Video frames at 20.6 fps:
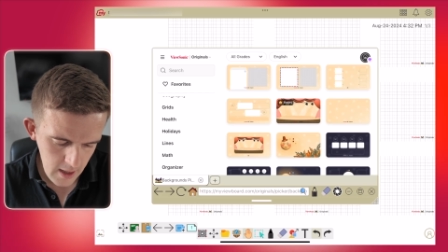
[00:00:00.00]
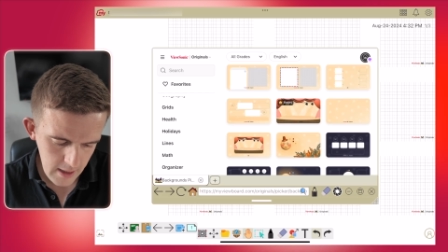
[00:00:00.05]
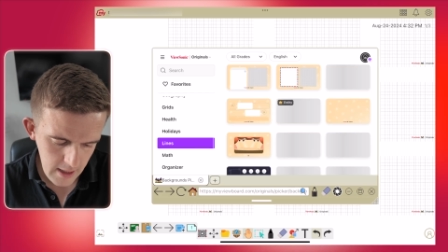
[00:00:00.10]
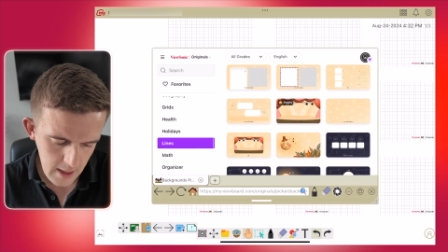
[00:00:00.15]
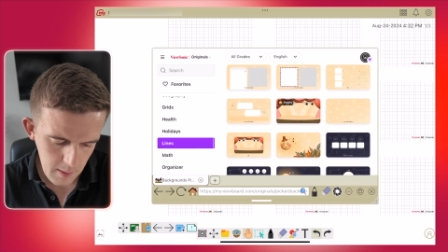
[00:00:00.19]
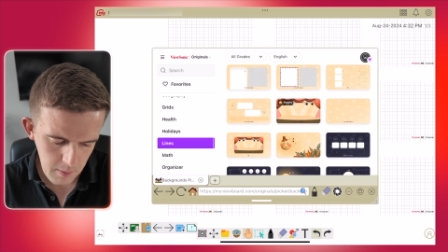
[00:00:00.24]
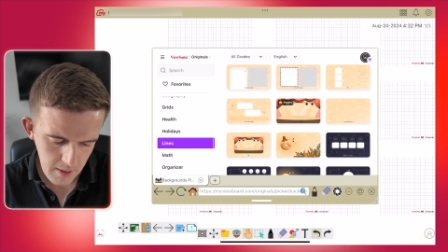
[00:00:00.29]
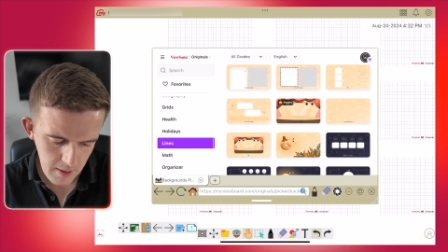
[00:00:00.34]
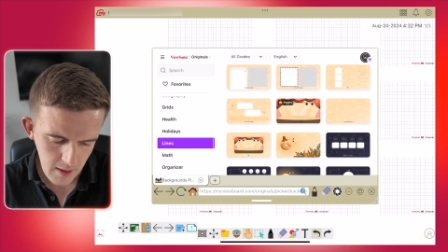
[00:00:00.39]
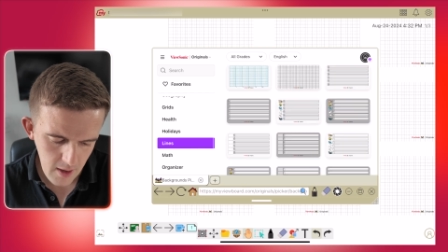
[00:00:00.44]

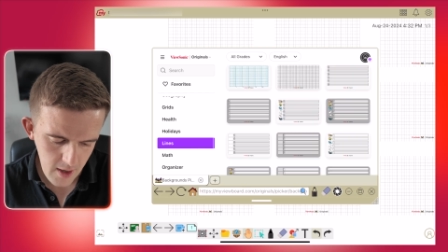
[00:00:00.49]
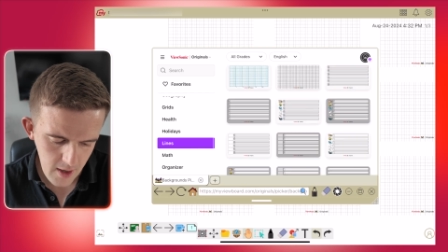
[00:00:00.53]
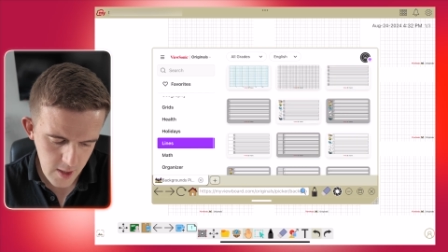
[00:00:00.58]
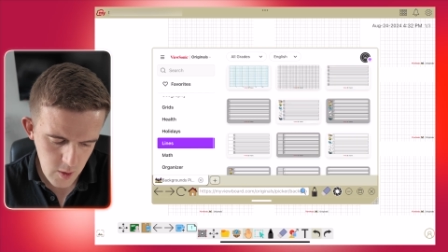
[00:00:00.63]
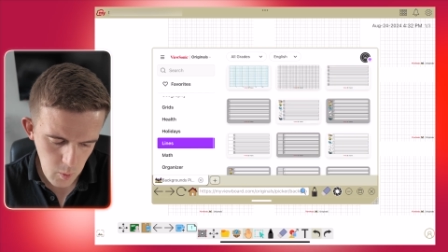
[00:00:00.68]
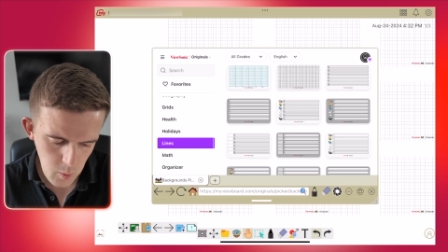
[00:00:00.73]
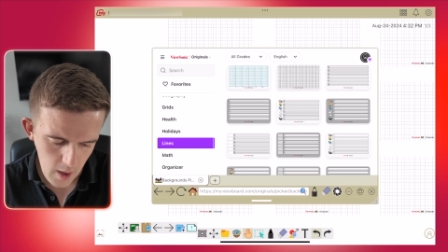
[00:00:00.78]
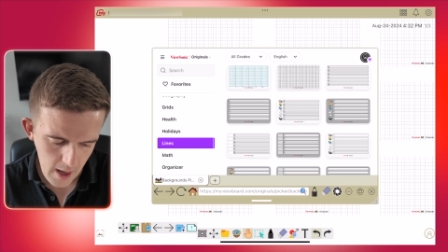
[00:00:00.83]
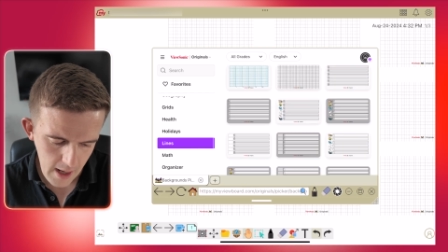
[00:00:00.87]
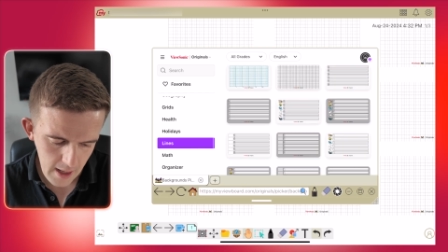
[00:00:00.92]
Now with
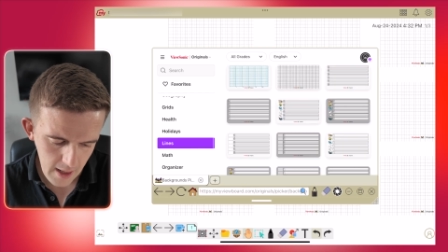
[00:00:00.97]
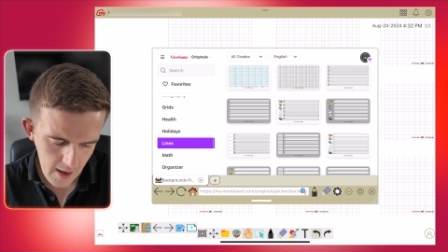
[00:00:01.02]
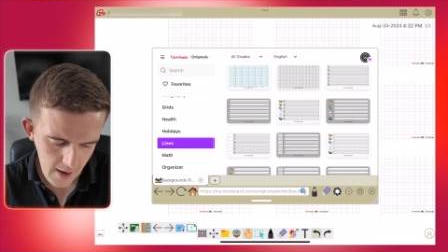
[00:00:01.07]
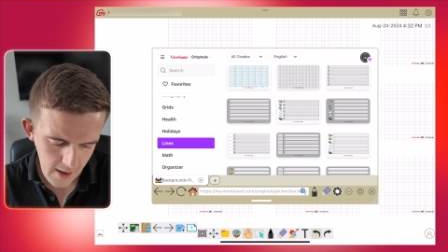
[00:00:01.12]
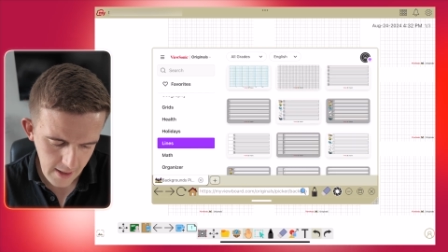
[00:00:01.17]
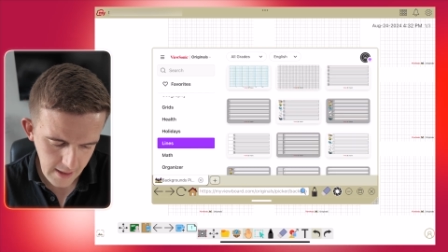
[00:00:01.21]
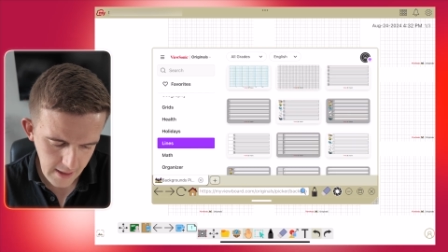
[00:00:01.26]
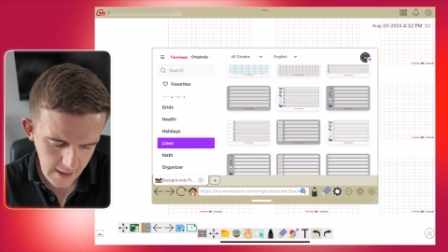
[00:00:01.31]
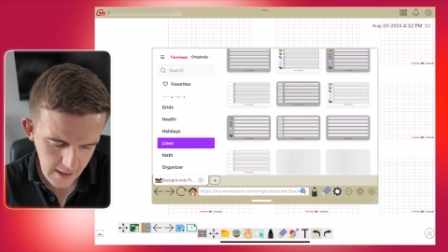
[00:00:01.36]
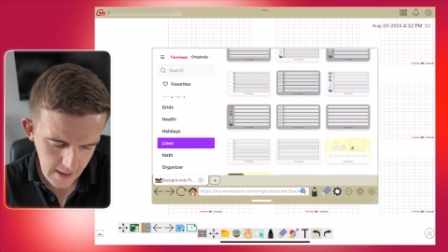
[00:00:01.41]
lines, what I
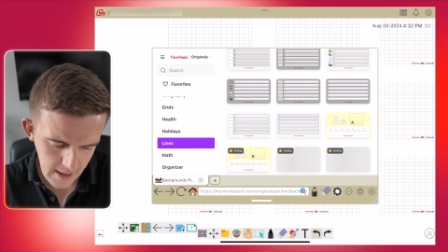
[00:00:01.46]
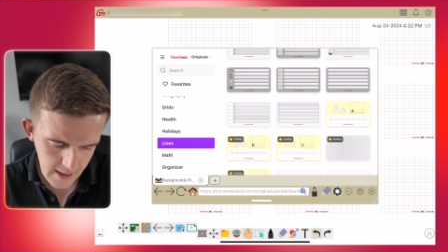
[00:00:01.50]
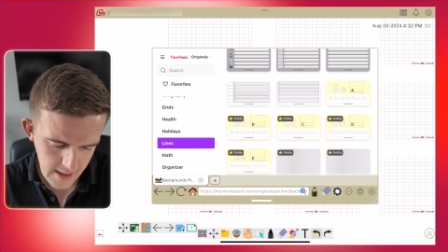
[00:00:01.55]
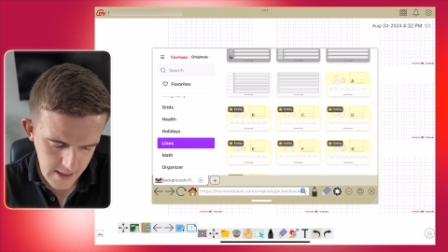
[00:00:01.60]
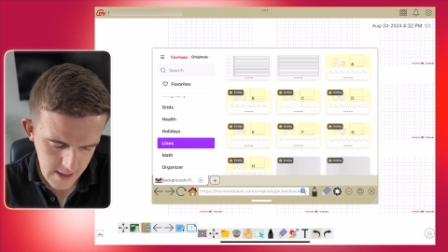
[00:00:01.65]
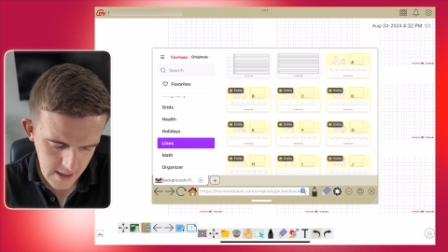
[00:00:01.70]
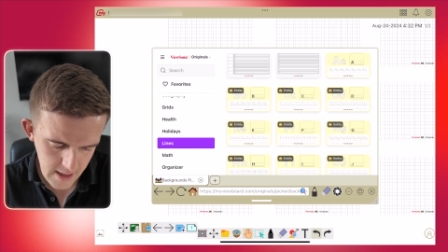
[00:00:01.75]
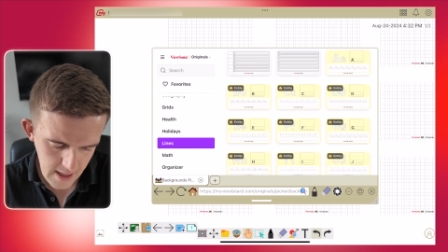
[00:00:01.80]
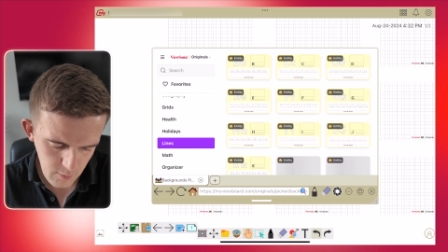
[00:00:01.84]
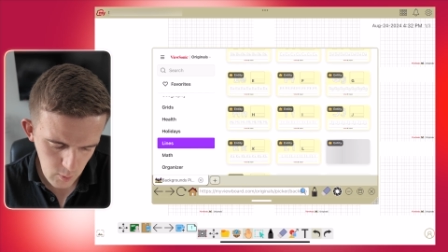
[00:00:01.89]
like
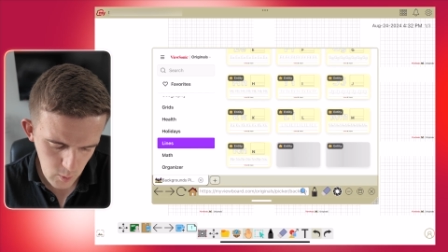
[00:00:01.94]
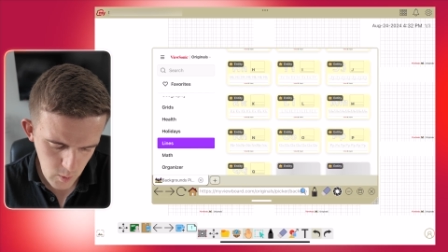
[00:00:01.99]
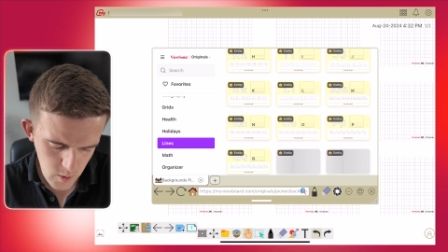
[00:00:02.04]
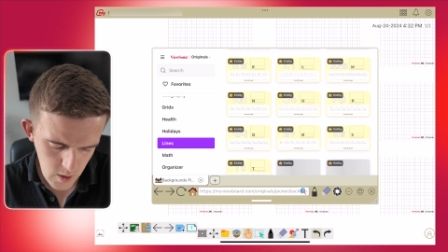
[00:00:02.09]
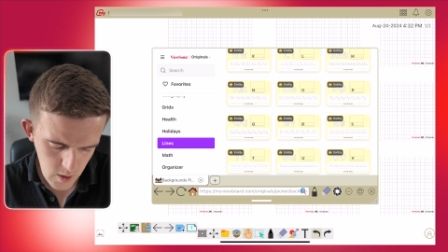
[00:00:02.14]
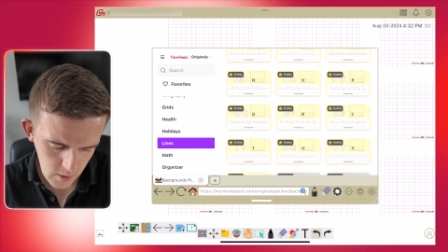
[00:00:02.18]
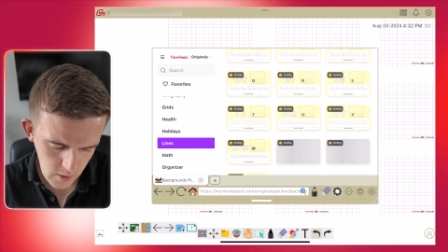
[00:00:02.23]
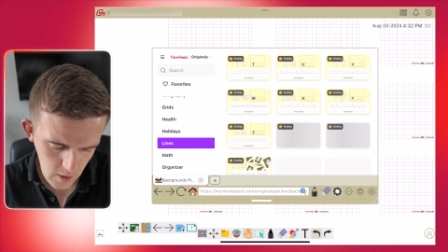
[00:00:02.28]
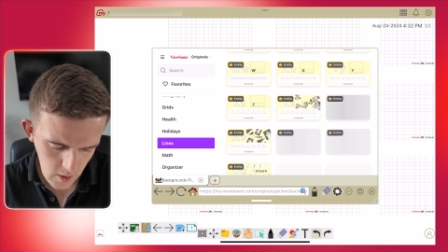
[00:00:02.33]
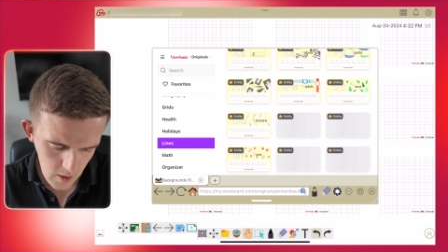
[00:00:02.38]
is that they've
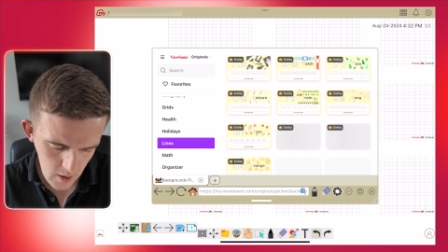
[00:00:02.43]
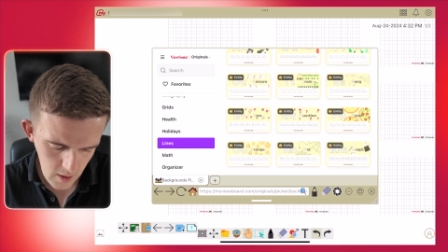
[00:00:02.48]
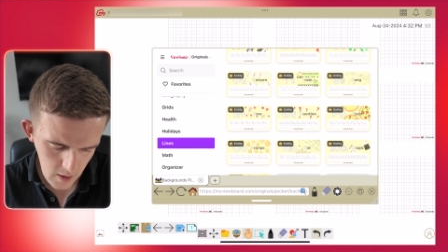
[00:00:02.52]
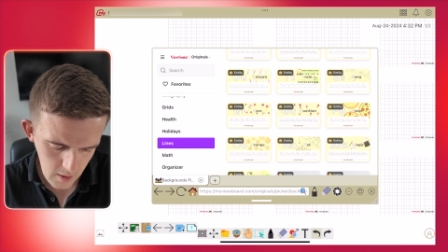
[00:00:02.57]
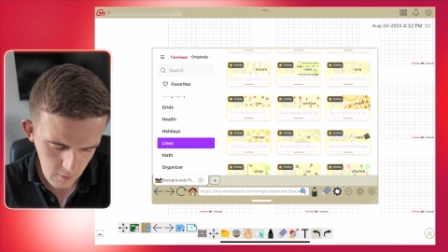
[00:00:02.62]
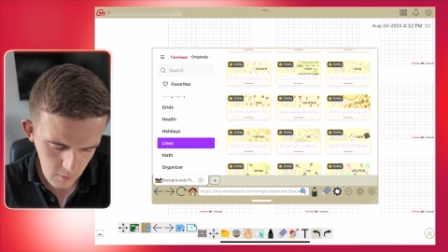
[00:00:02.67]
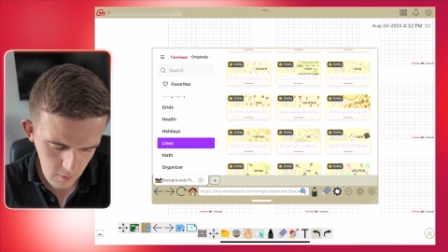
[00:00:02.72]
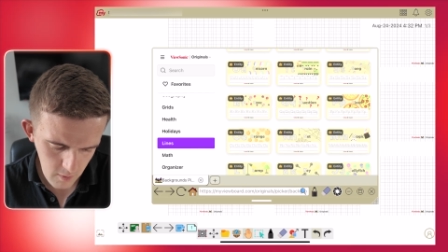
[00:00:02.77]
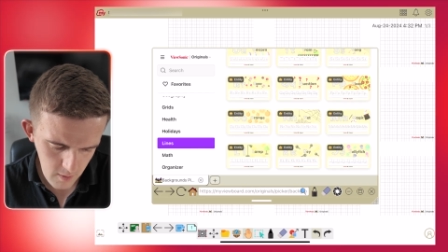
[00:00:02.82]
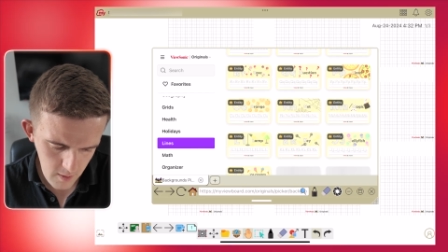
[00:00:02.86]
also got
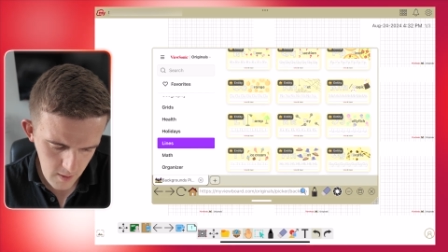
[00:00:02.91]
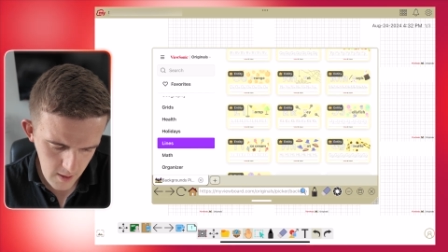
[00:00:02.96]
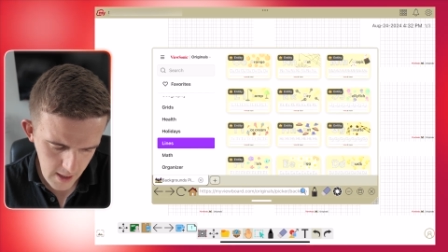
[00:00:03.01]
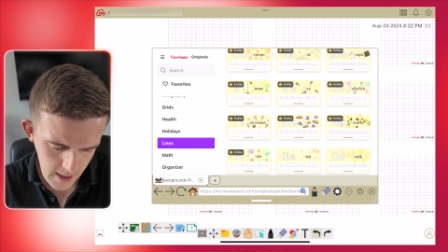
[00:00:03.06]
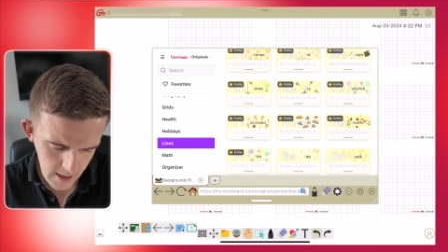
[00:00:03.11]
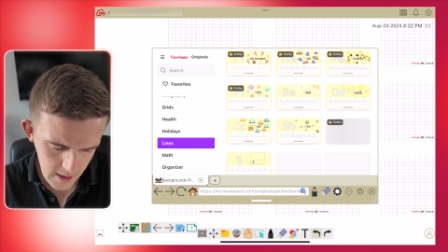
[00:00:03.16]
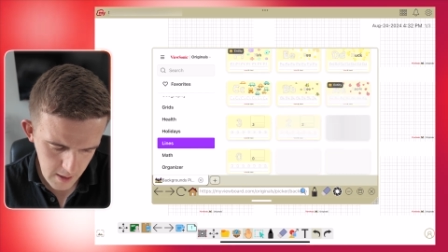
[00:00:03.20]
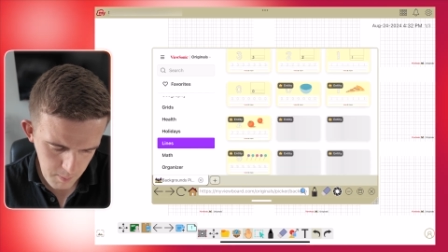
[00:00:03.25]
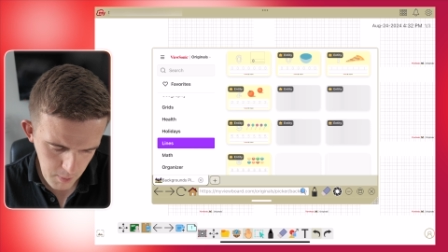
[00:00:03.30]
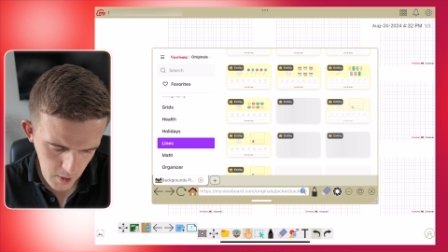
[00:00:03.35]

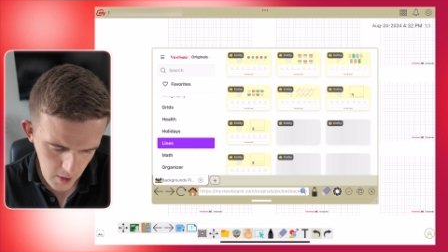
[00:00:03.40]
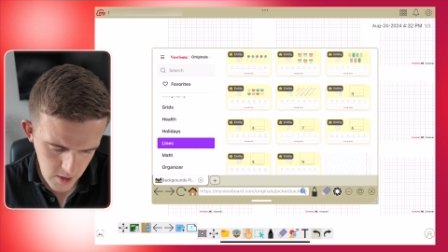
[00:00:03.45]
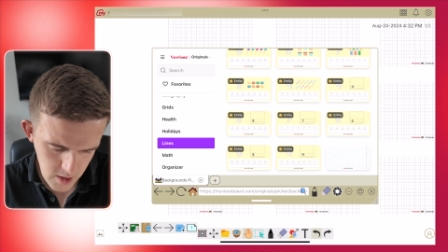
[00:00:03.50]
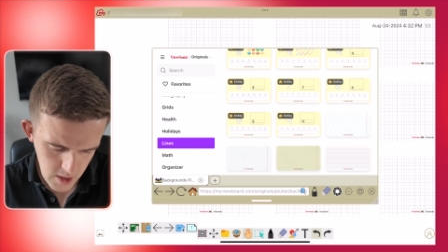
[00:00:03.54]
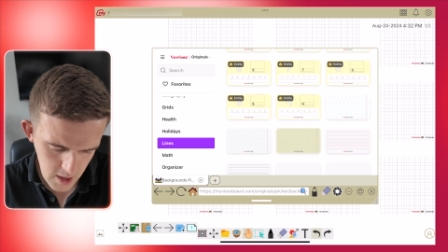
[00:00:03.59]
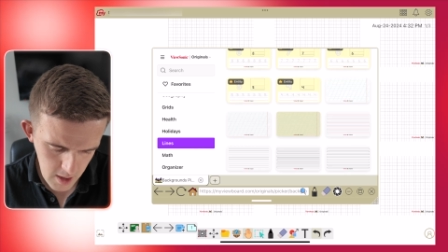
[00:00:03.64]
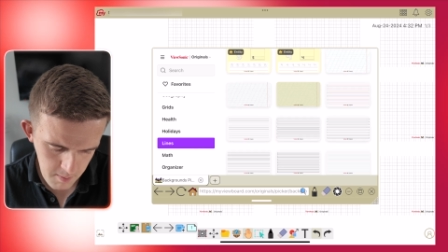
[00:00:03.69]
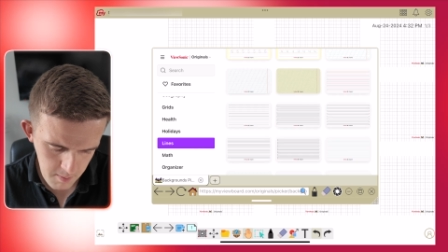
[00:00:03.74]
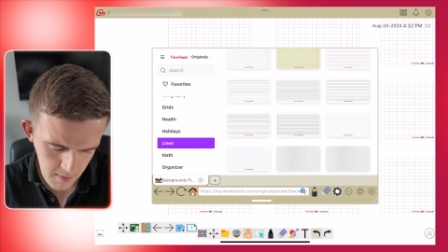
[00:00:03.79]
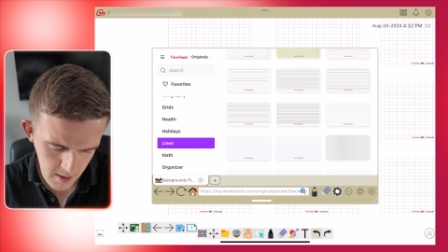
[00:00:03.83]
right at the
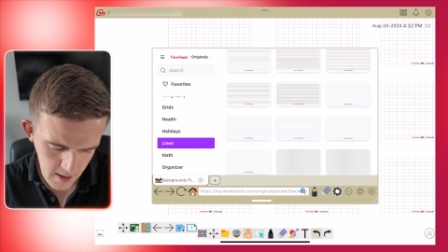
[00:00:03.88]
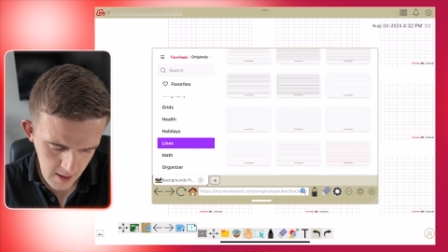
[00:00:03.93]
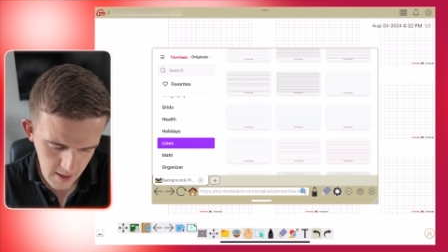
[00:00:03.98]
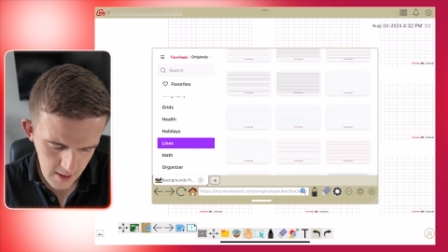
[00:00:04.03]
bottom,